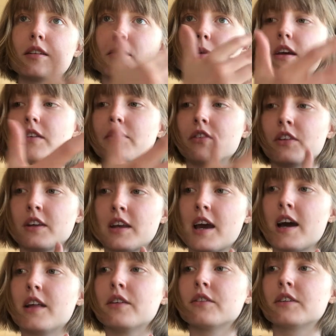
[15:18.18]
to make up for the
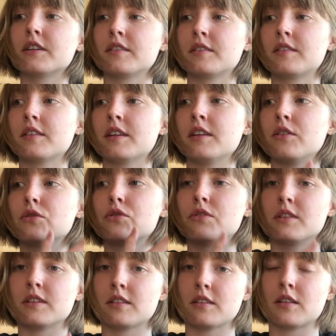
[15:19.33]
calories and
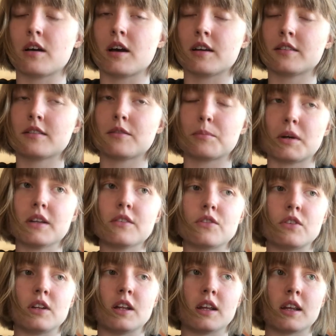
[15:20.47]
nutrients lost
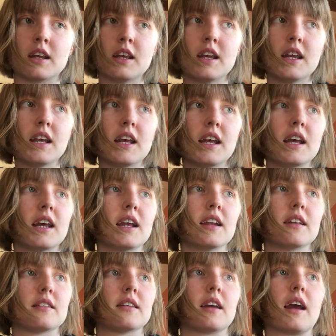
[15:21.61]
breastfeeding, and
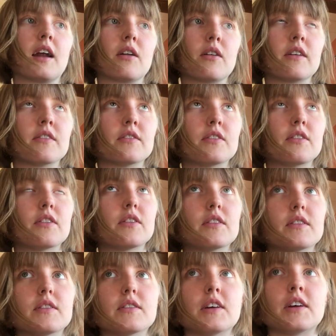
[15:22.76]
it's like I don't
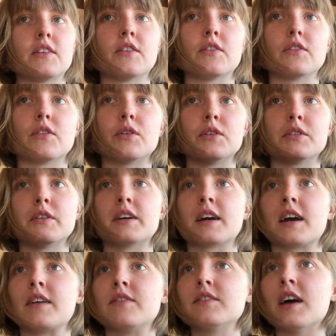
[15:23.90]
always feel like
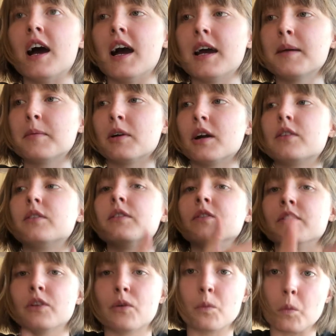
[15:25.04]
I have time, or I don't
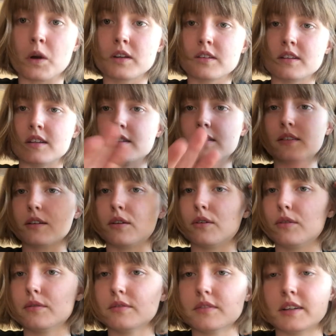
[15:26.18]
even know what to eat,
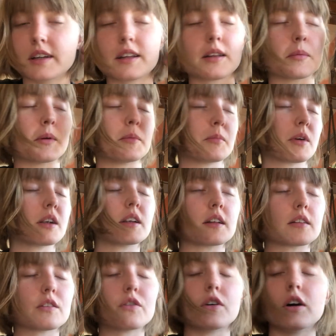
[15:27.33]
so like then my brain
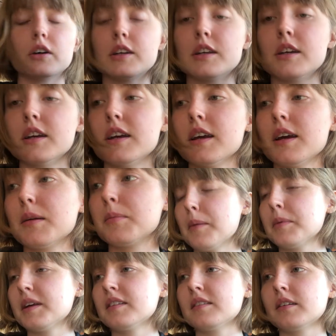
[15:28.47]
gets foggy. Yeah,
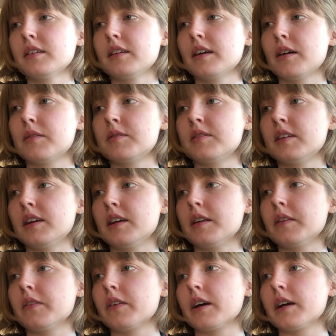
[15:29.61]
basically I was
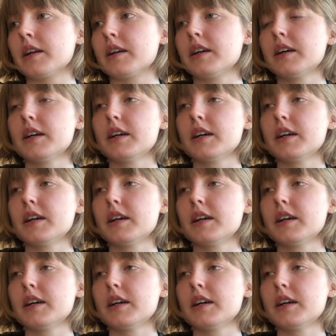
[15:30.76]
saying that